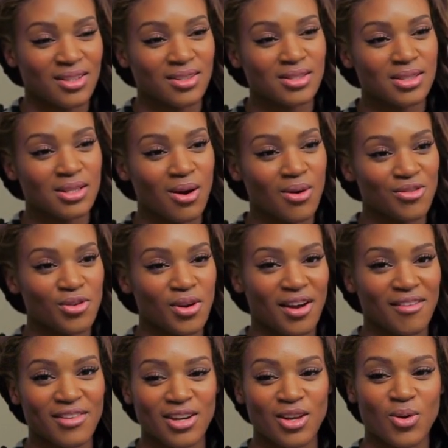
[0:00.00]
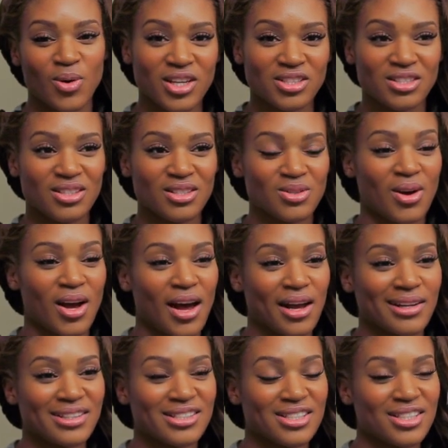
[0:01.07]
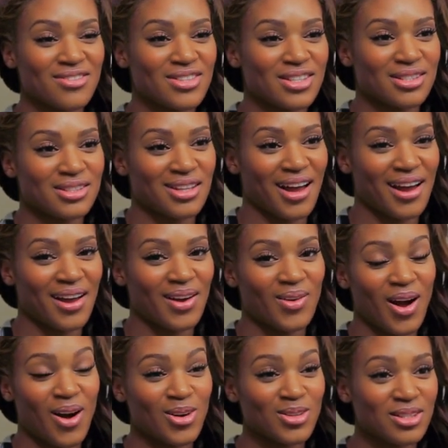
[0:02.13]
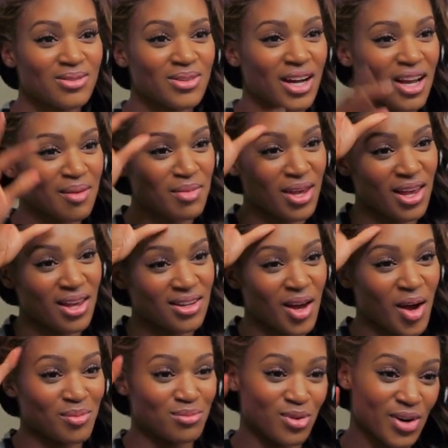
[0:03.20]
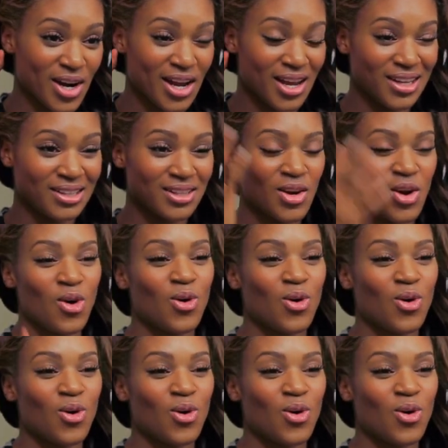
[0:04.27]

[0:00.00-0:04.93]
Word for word: So if you have any questions on how to achieve this style, I also recommend a braid